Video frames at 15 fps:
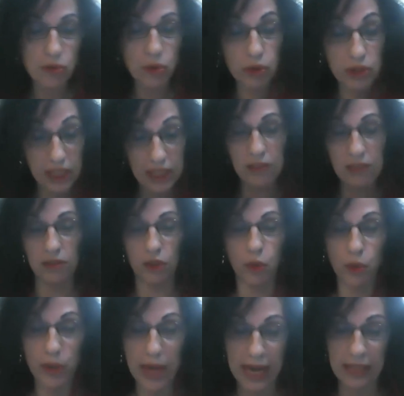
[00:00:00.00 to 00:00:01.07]
who did
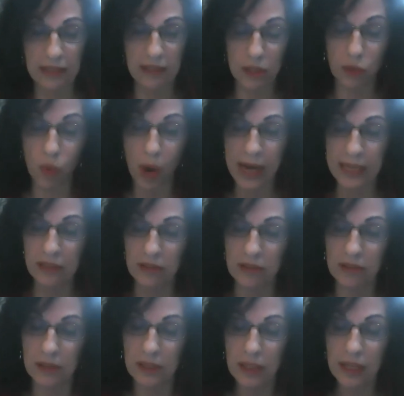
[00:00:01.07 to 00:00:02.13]
create and write
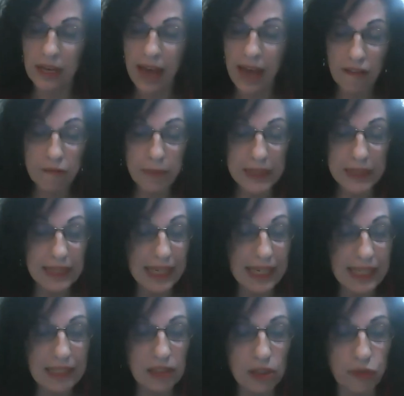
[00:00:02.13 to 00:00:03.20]
have been
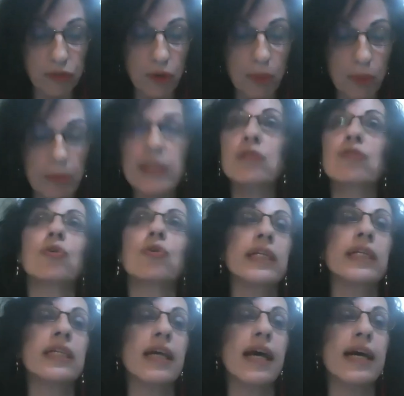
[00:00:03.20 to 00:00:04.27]
deleted from
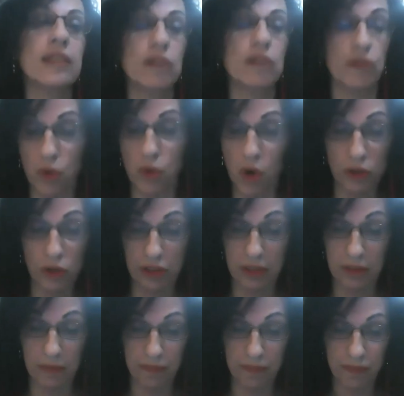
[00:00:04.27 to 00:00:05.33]
history and
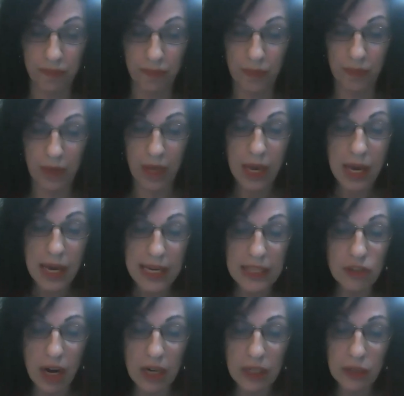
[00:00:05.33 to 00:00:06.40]
forgotten. In the
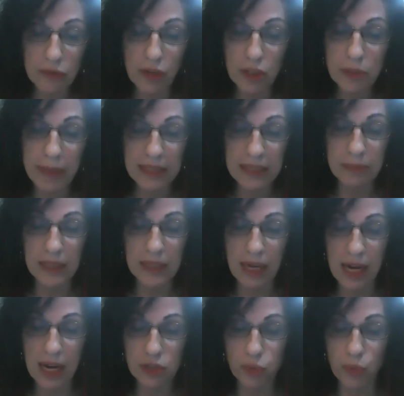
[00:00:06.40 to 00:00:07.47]
Aravot Beit
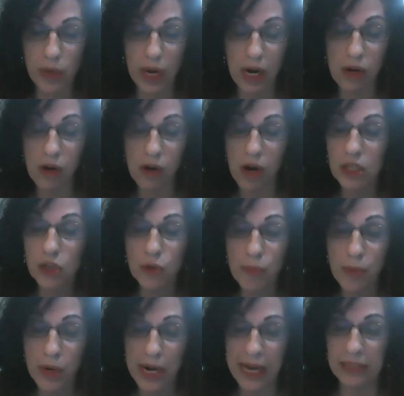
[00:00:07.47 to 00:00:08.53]
Midrash, we are
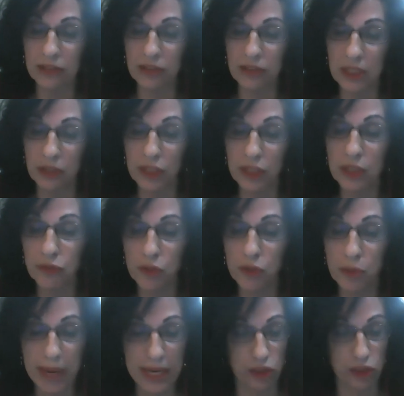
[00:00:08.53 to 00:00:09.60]
accumulating
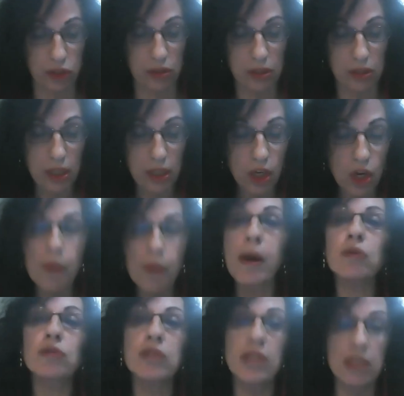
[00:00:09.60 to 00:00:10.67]
information
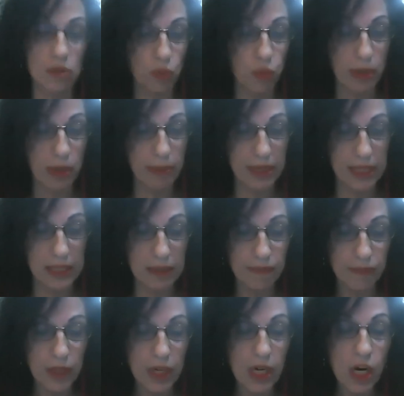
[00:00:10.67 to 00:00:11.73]
about these women,
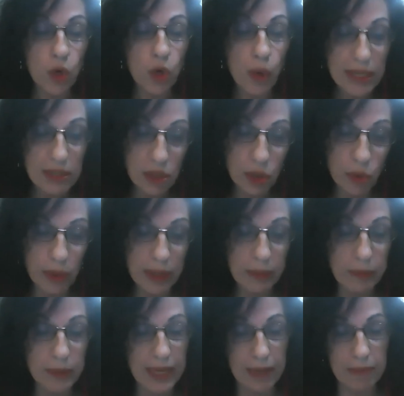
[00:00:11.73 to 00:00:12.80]

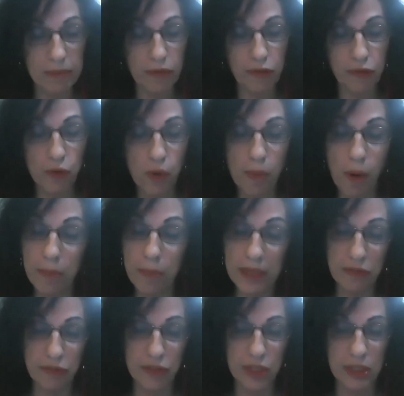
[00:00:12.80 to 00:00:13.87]
rescuing them from
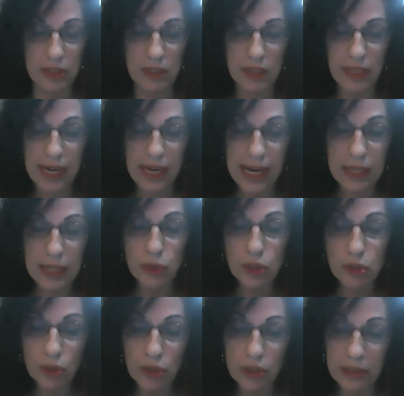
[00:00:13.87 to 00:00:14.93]
oblivion and
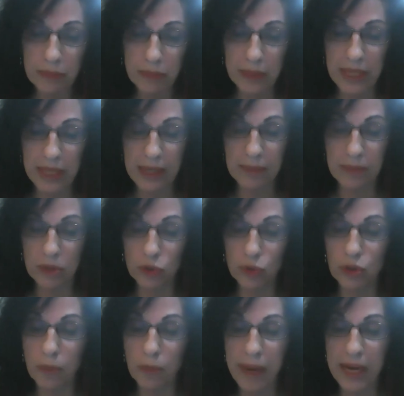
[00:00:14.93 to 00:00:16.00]
returning them
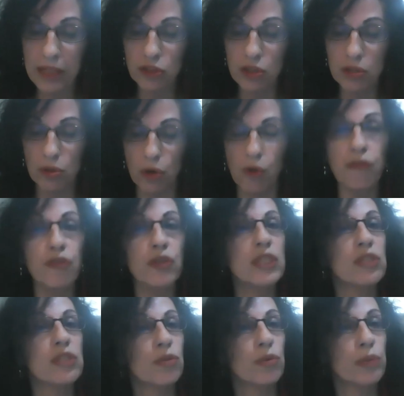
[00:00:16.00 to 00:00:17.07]
to the pages of
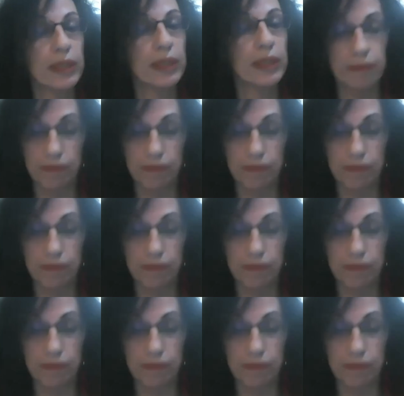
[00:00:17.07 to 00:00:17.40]
history.